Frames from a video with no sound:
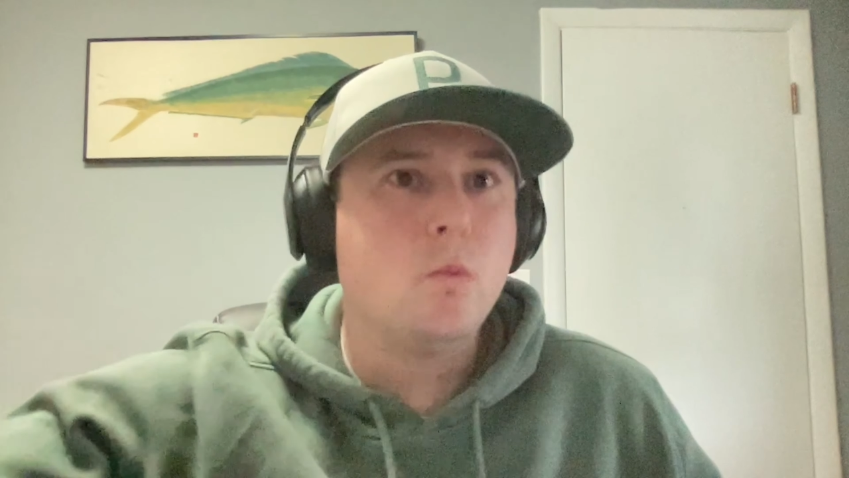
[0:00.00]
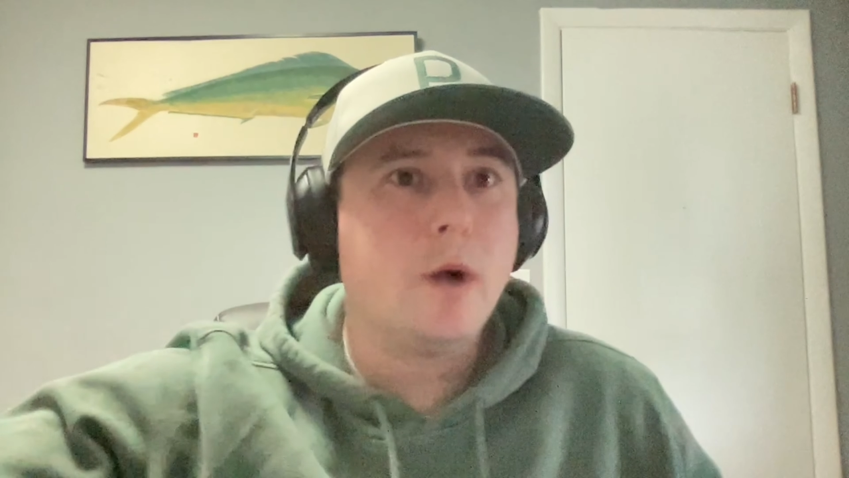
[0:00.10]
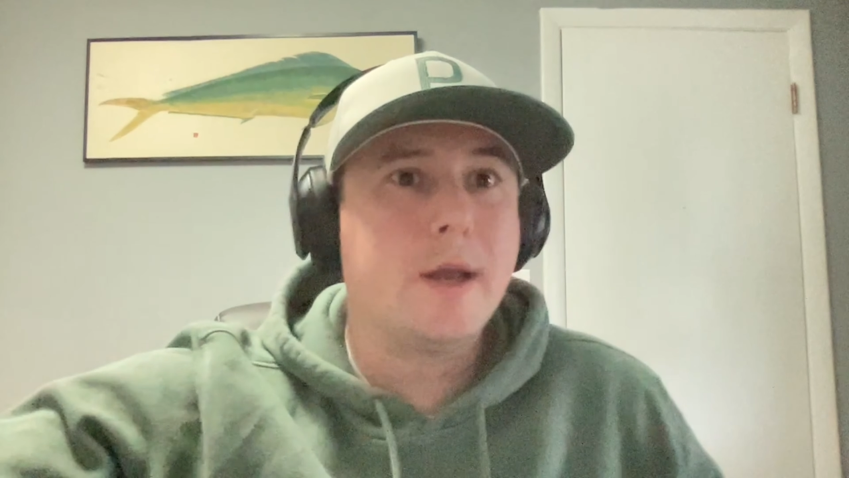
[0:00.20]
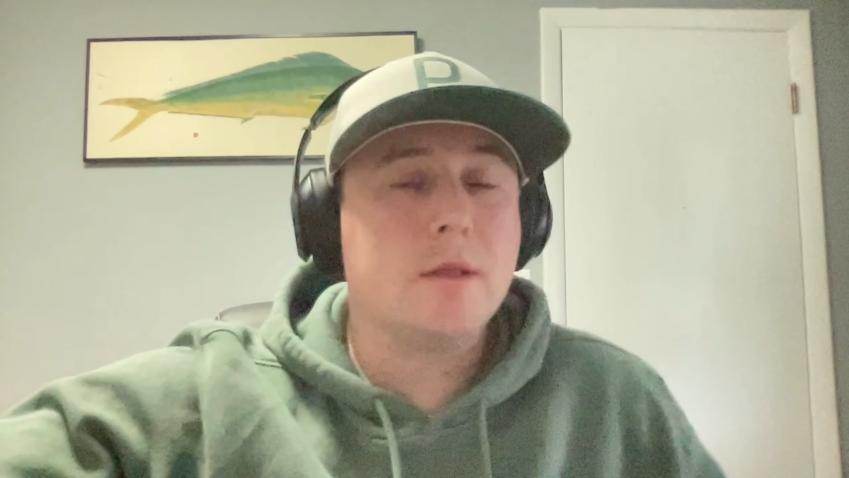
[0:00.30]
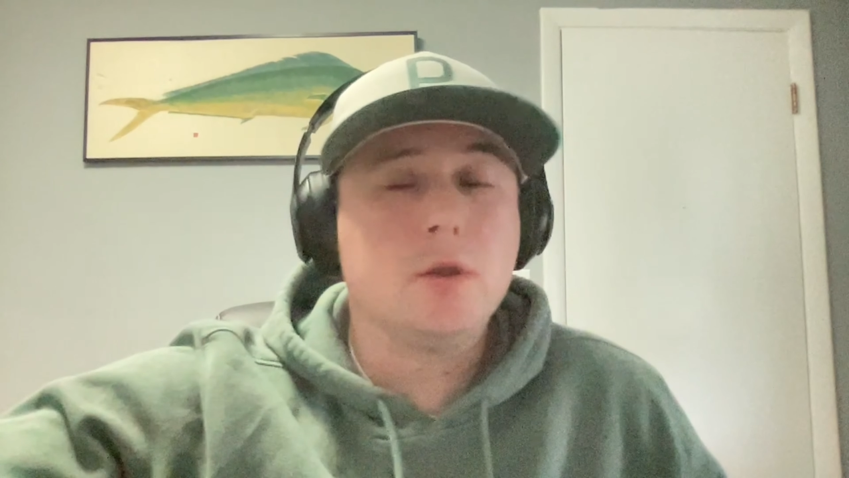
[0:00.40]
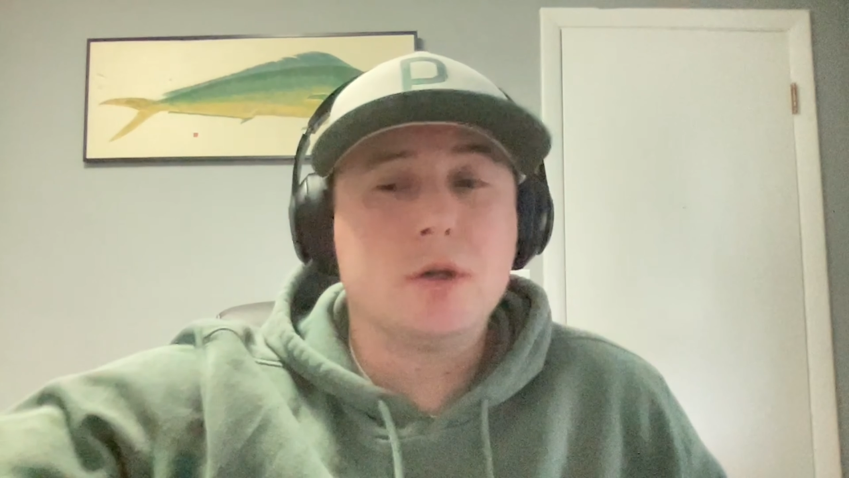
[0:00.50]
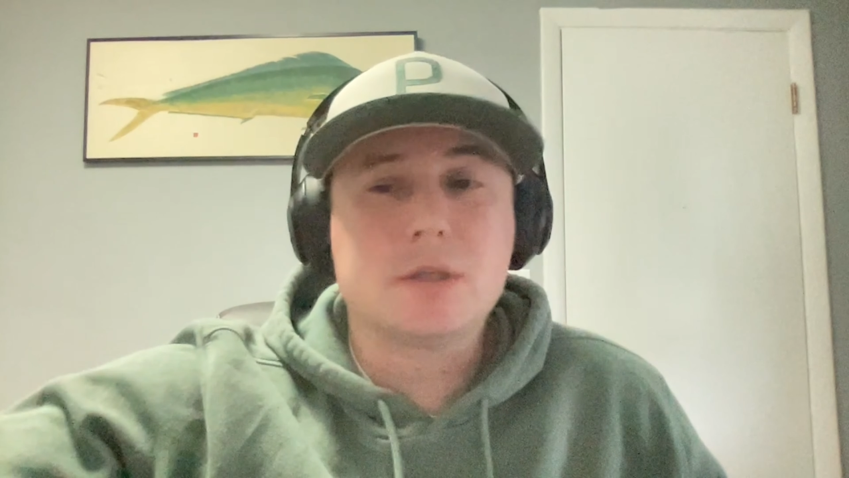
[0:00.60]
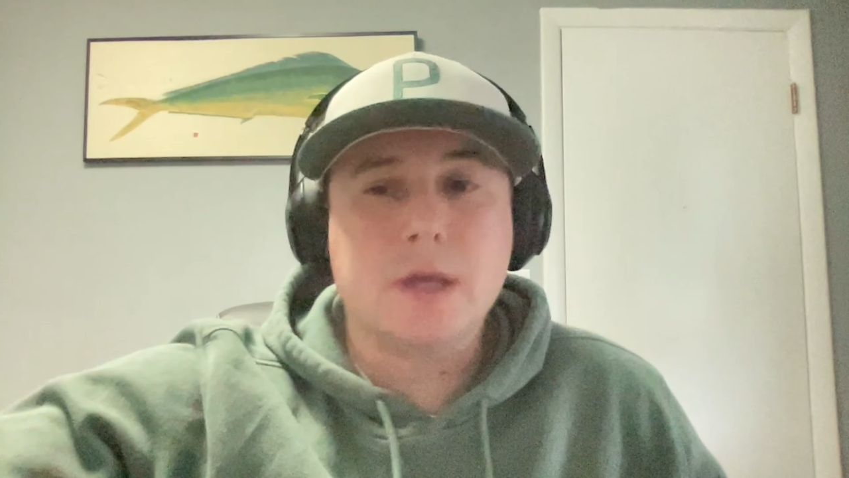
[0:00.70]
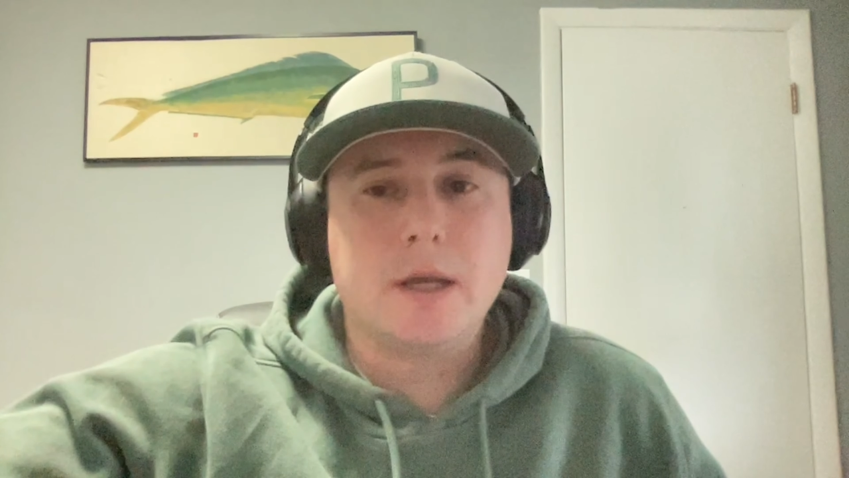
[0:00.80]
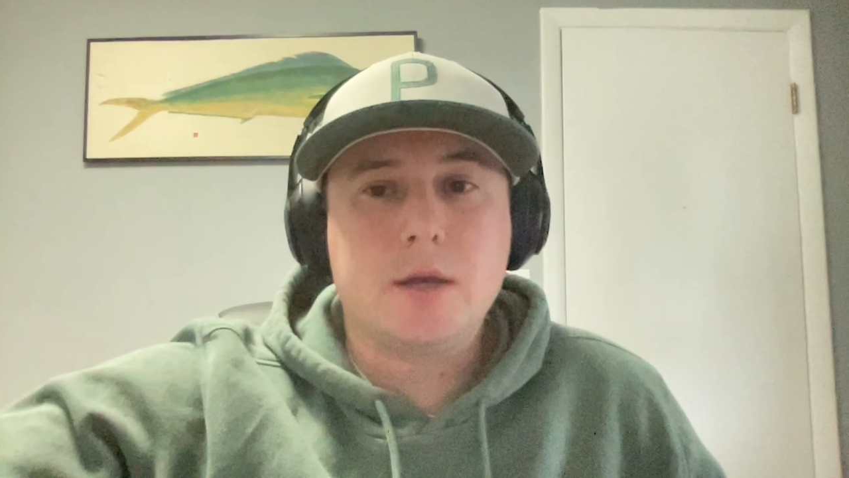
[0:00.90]
what it
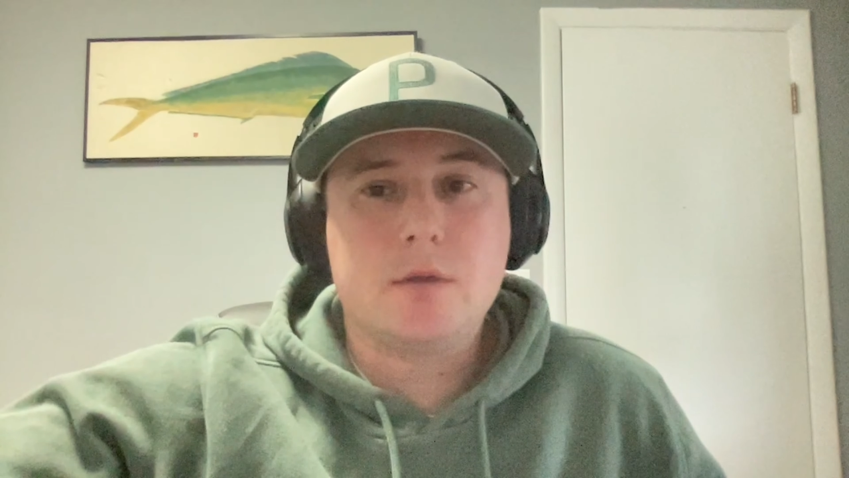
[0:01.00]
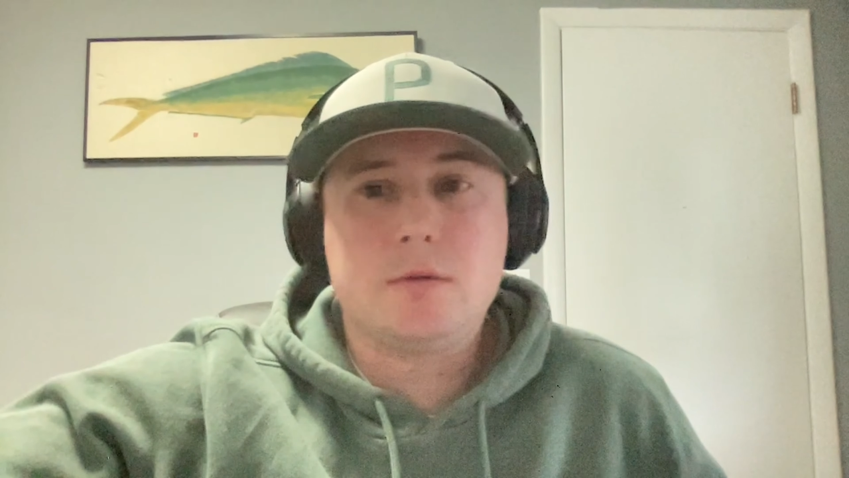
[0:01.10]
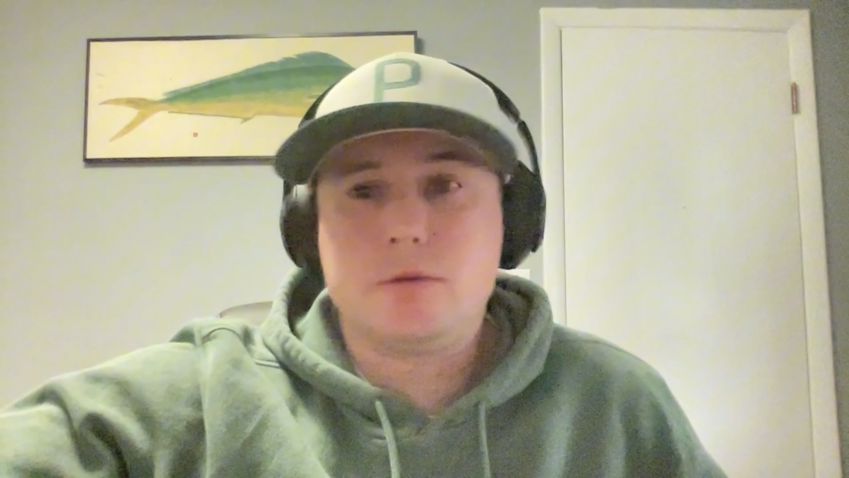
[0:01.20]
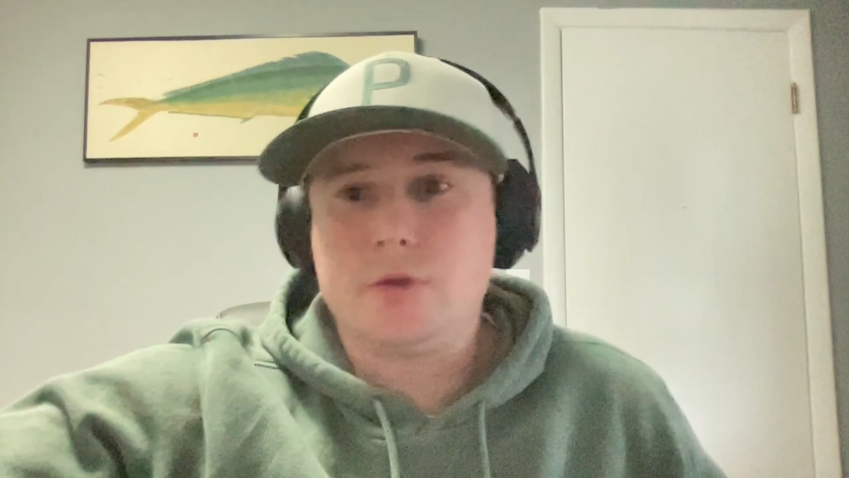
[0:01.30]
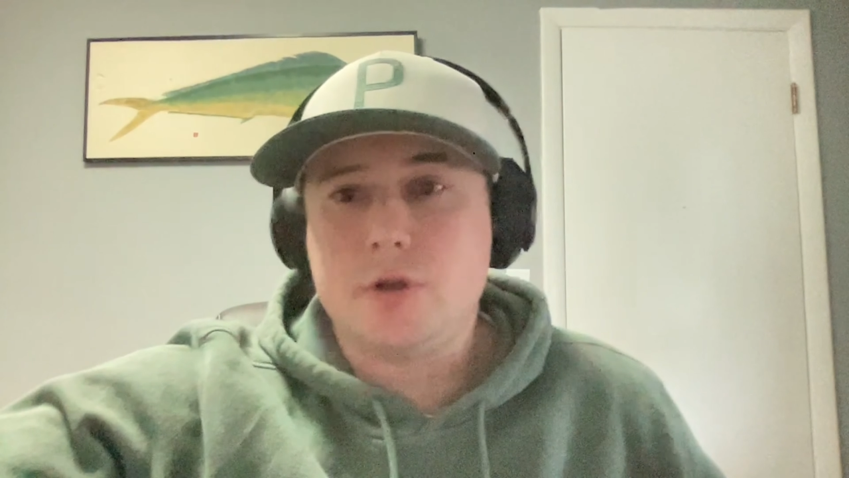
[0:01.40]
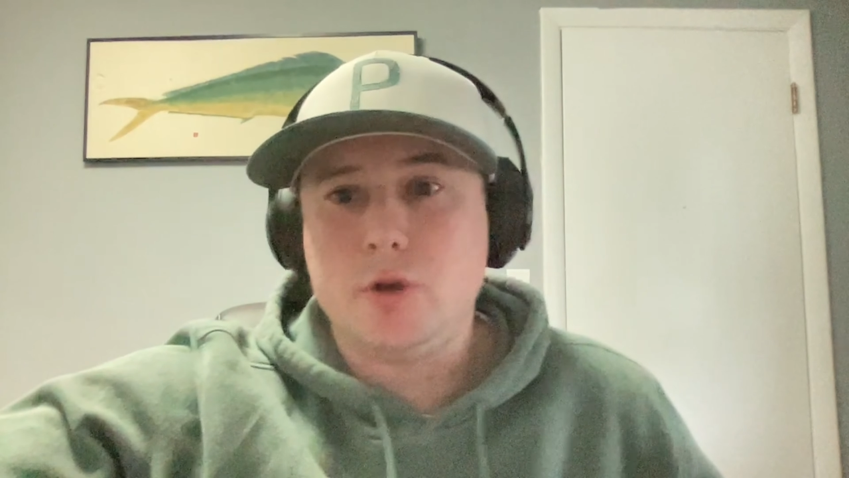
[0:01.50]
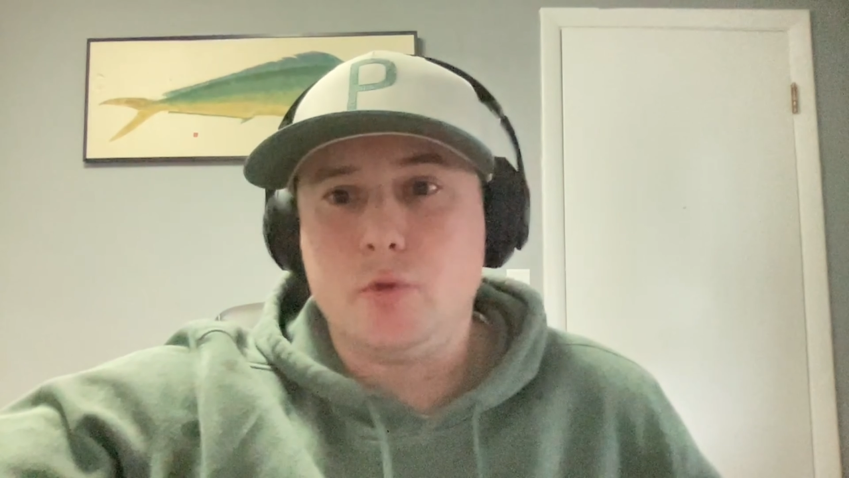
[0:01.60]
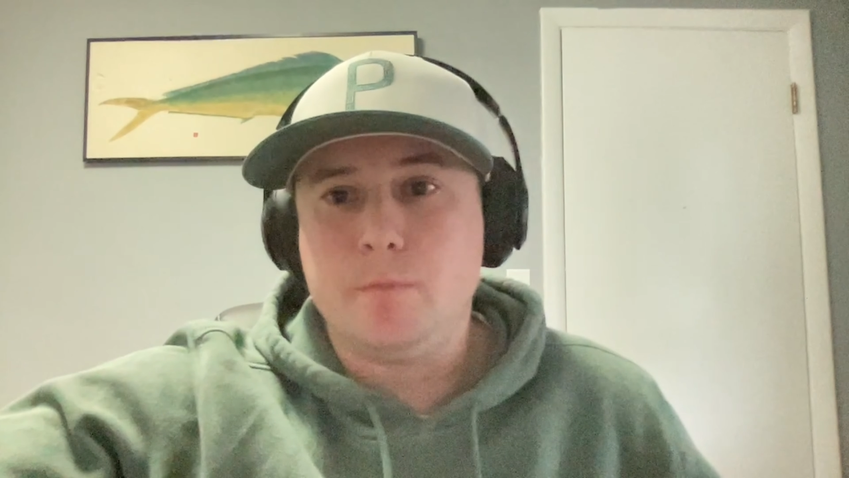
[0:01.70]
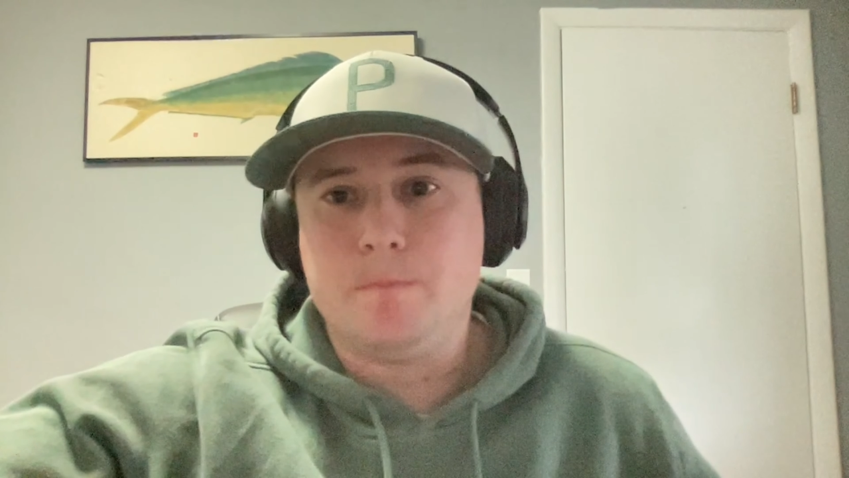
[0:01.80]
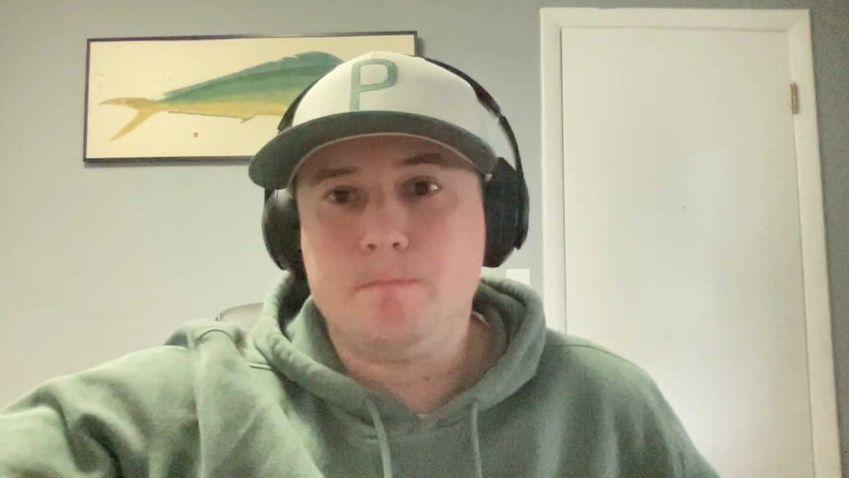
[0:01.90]
looks like to